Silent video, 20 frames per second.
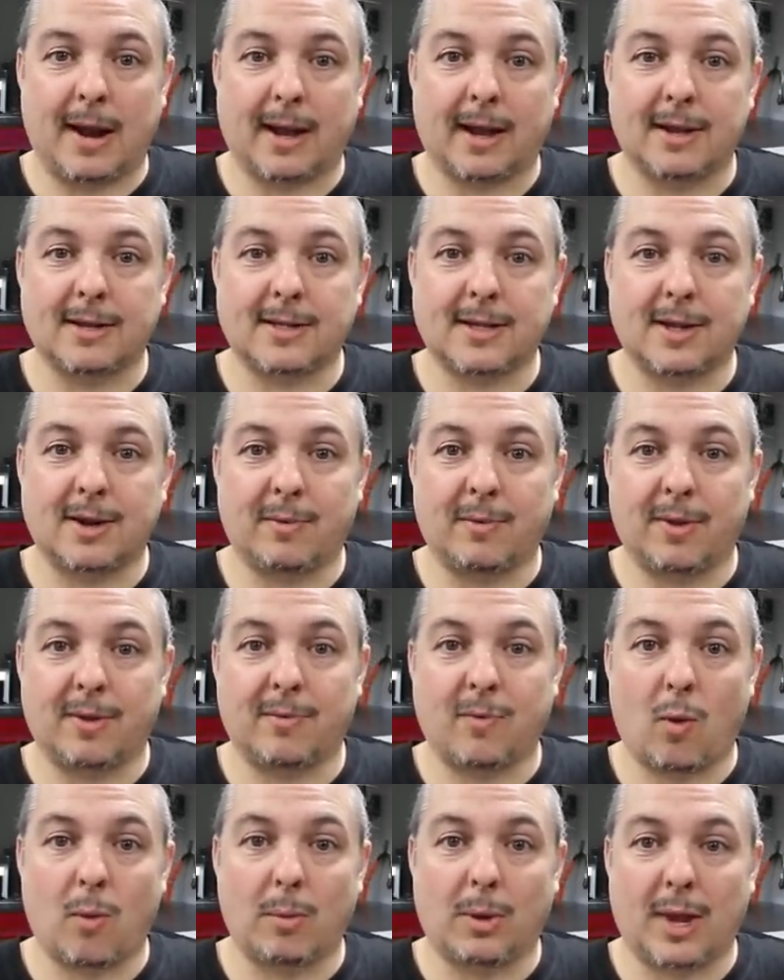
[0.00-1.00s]
I got to send over
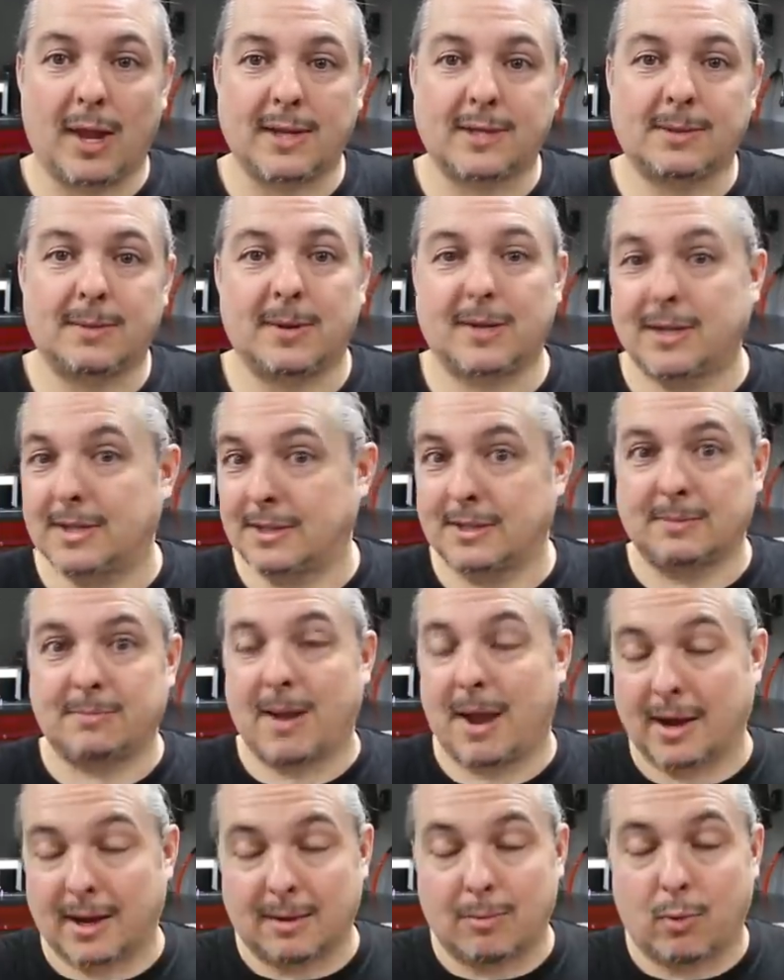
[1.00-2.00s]
the formal estimate. This is
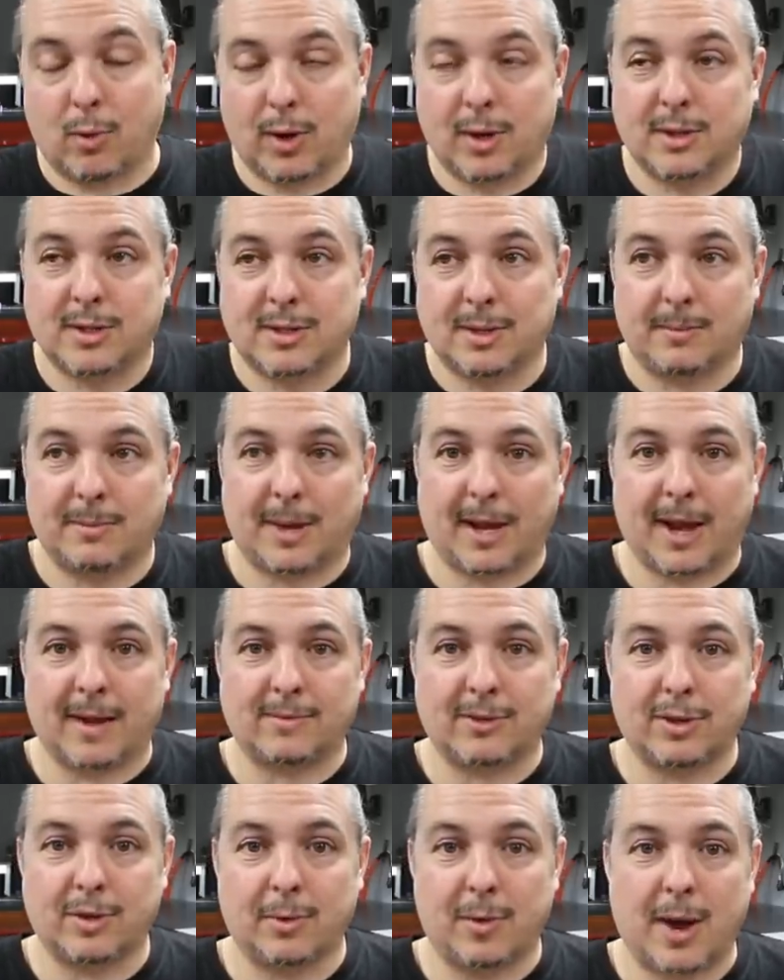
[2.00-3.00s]
back in the morning. It's something I
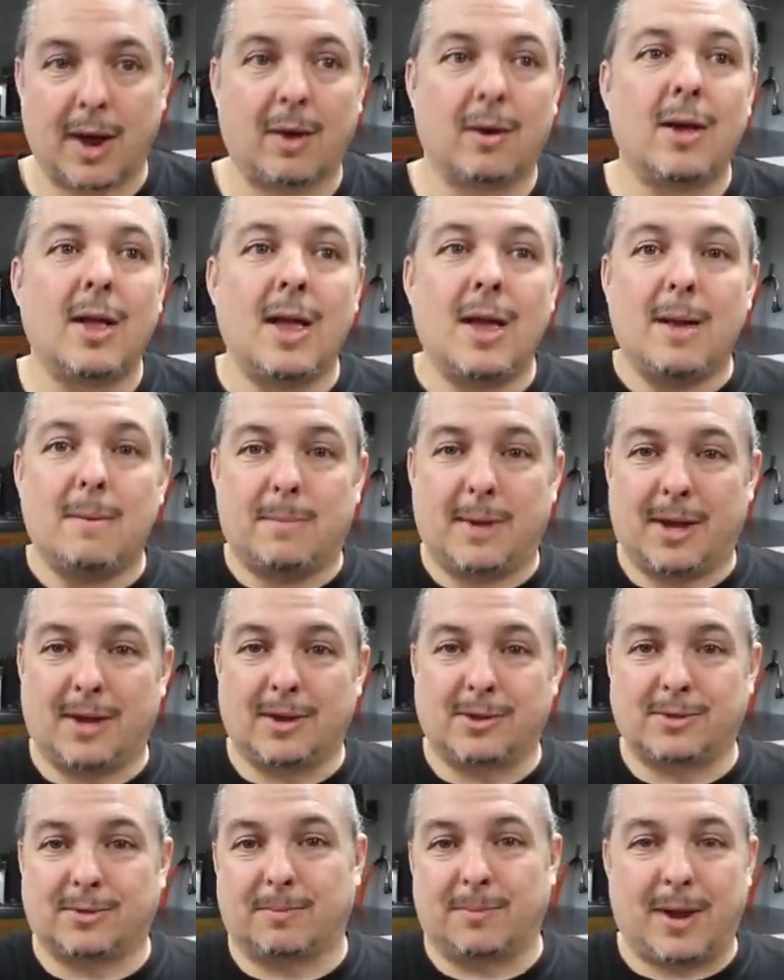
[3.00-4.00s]
have to do now
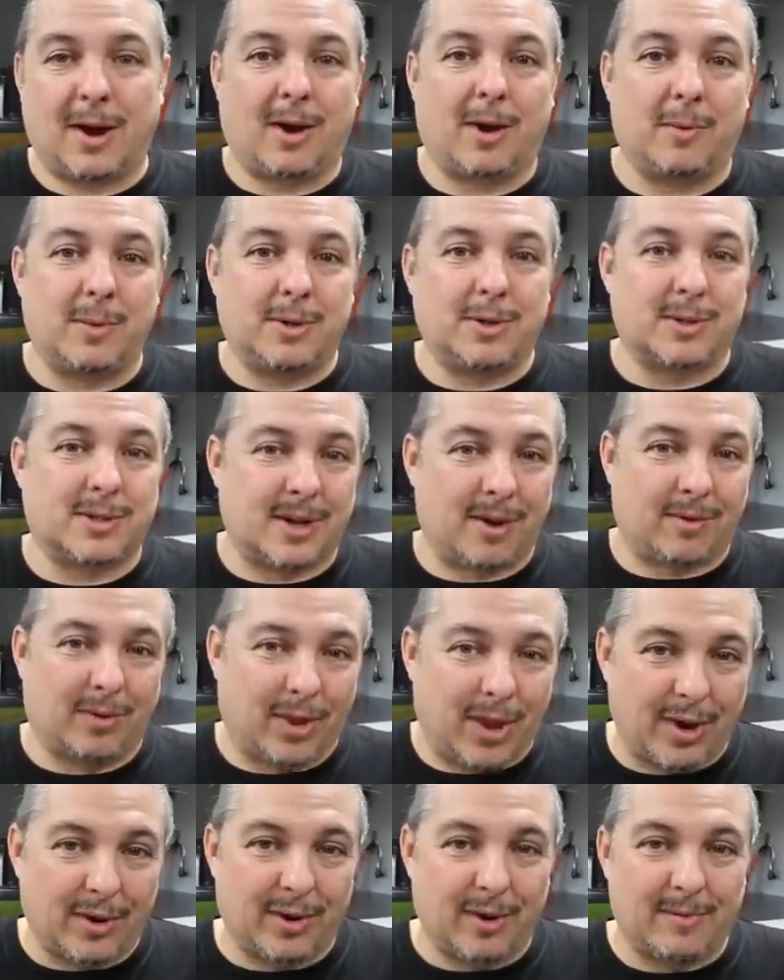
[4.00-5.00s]
because from there I went to
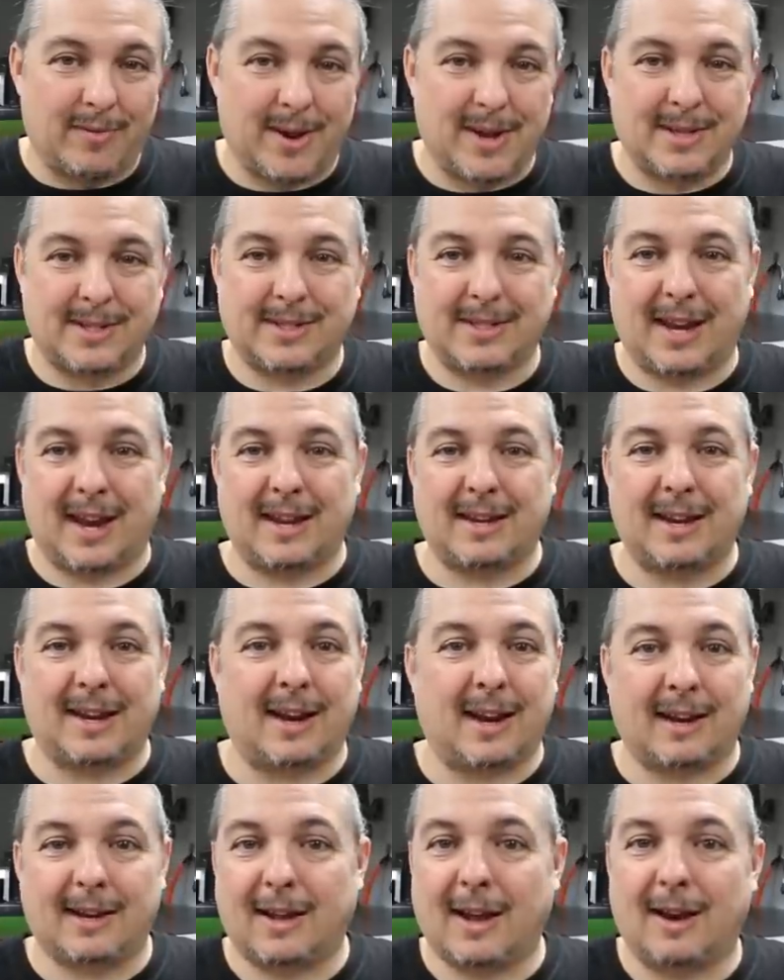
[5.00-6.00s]
several other events and
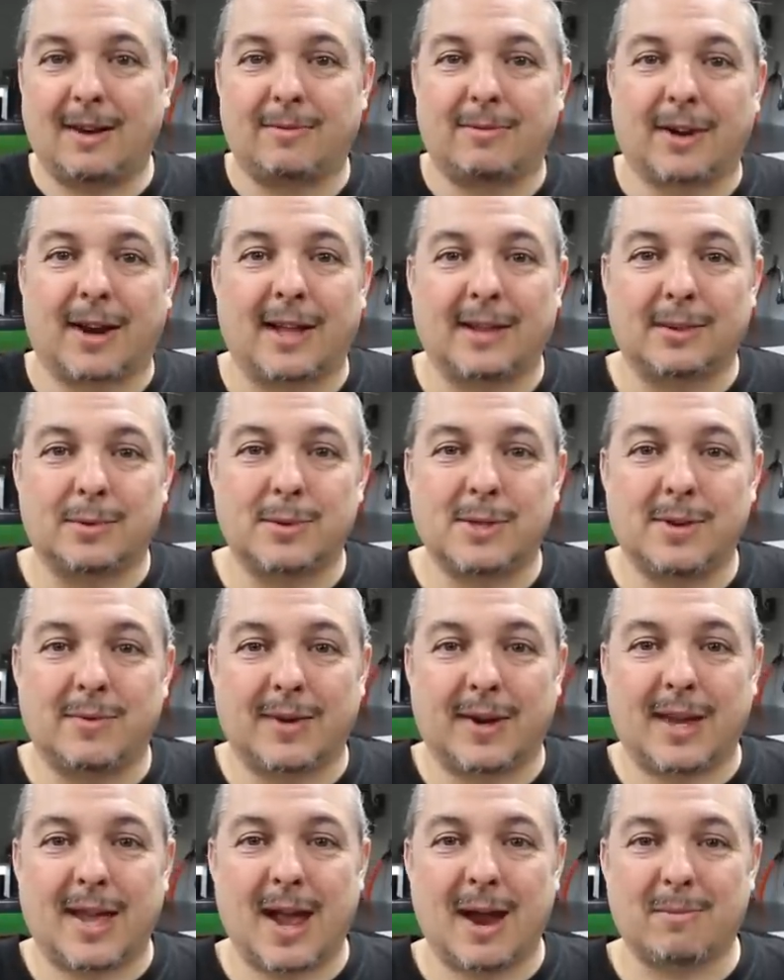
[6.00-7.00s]
then I kind of forgot there was
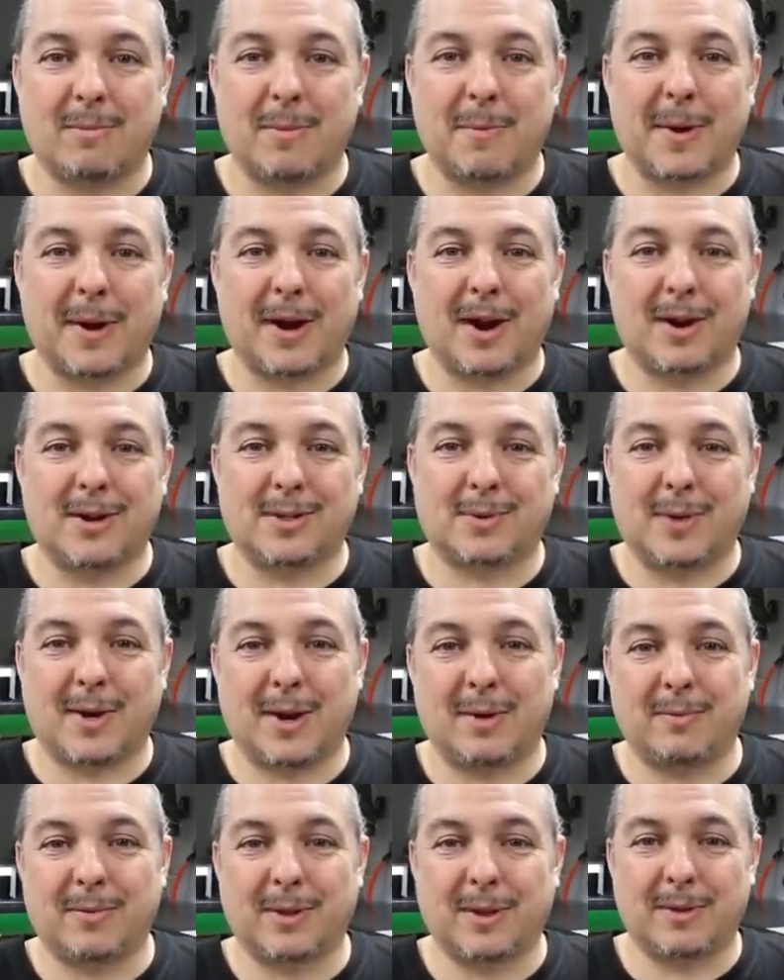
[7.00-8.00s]
even a camera in my car, so I
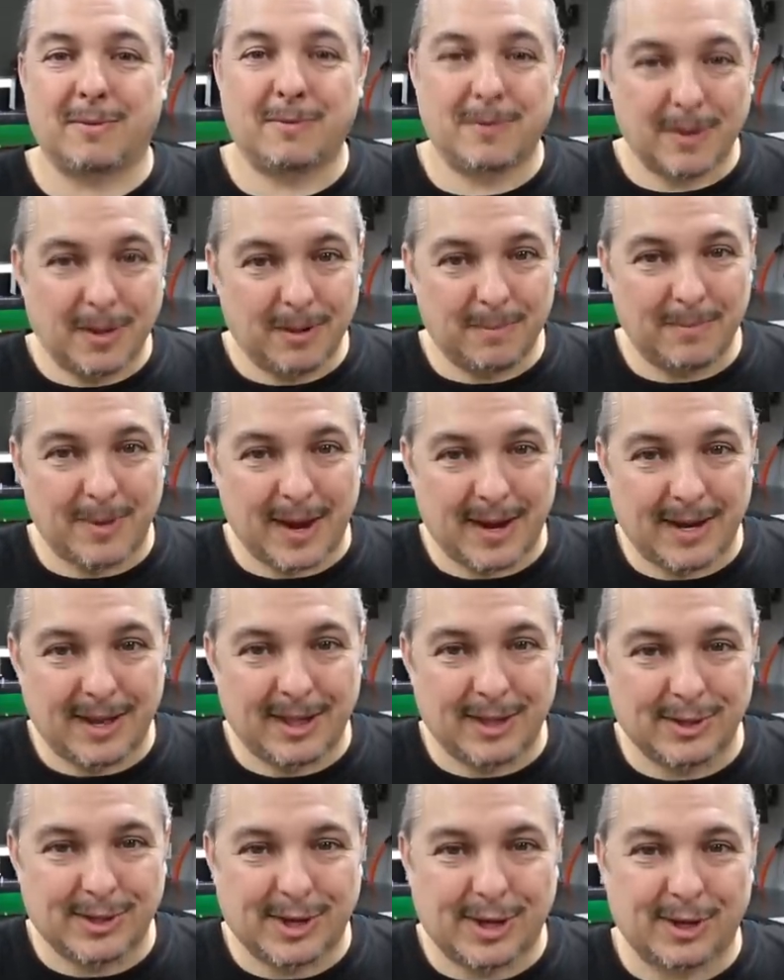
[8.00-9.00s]
didn't really film any
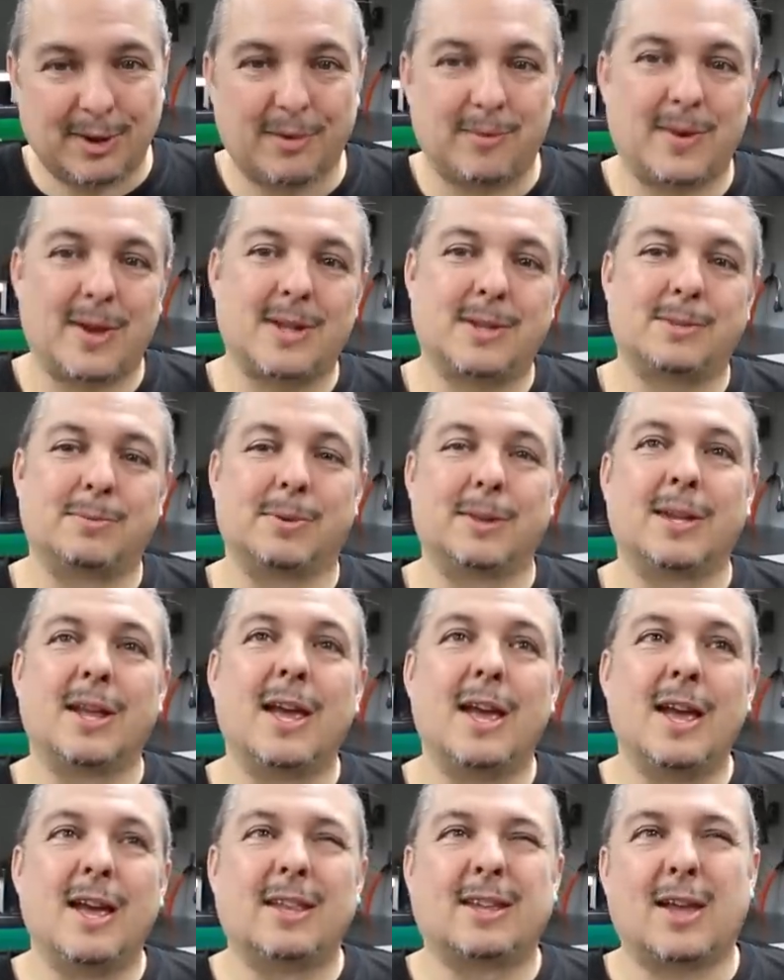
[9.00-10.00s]
of those other events. But
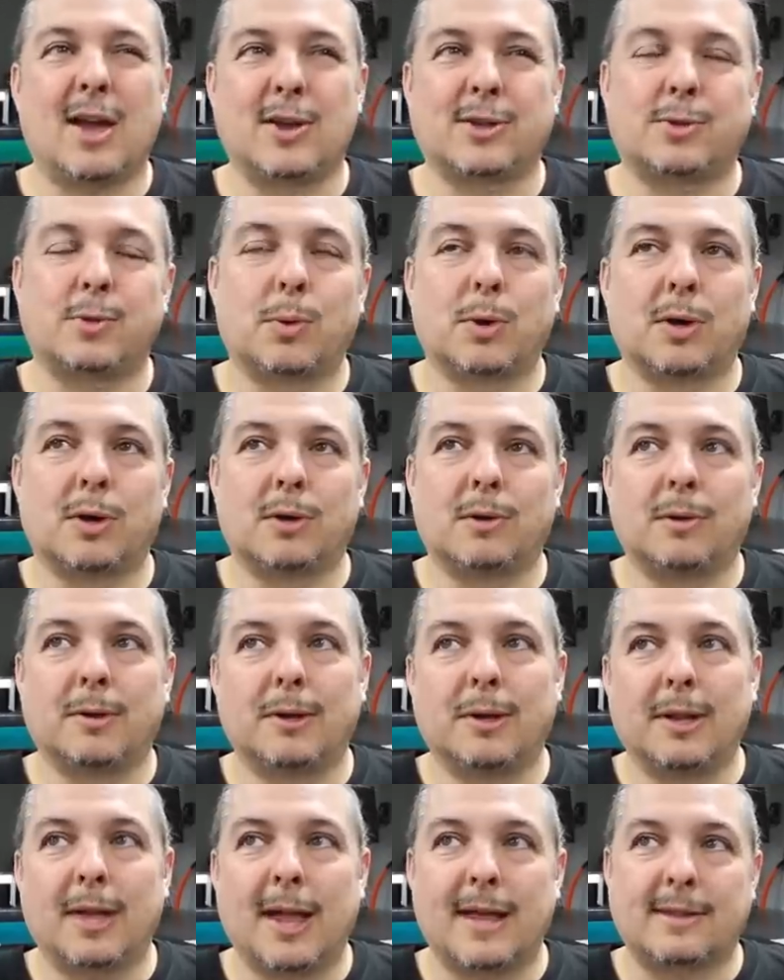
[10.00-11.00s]
they also were
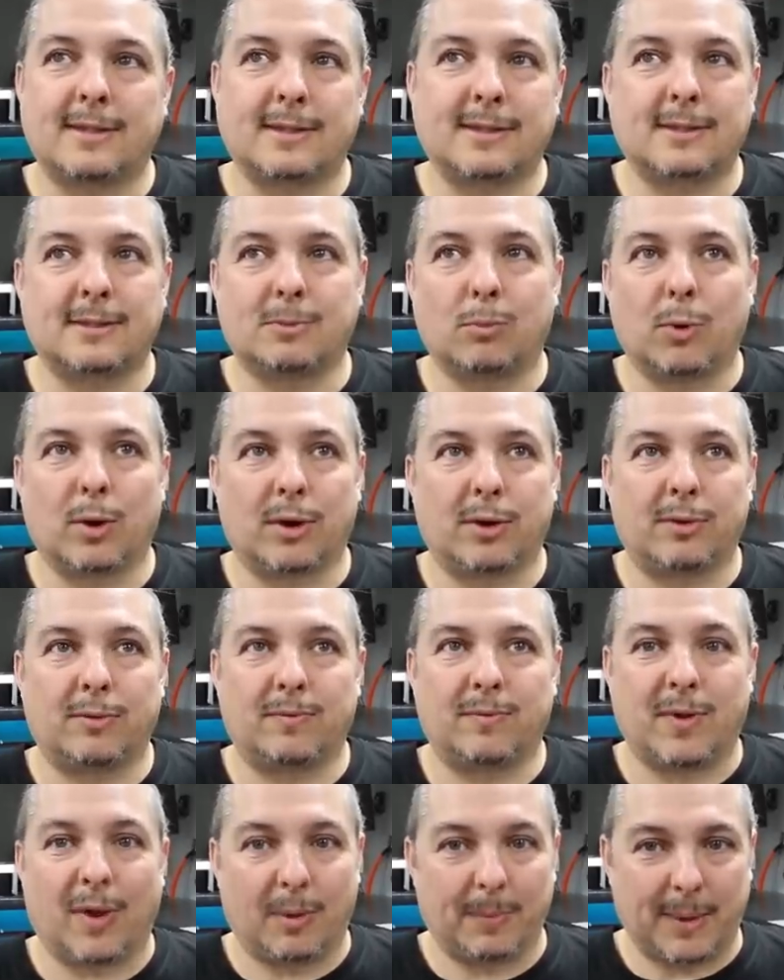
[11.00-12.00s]
less worth
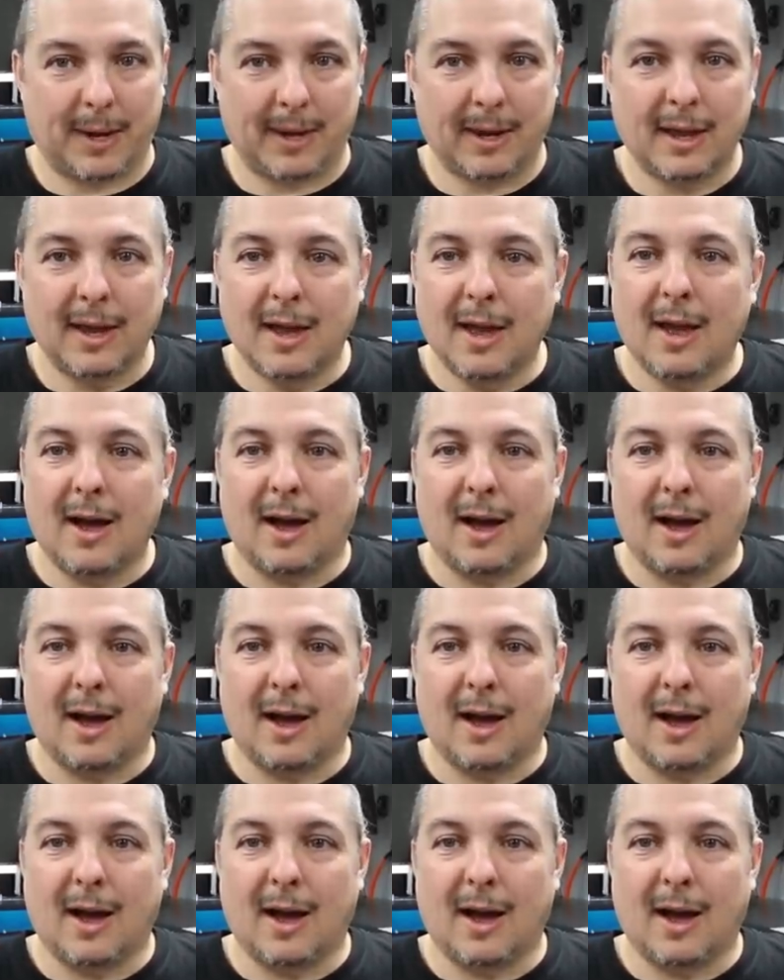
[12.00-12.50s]
filming.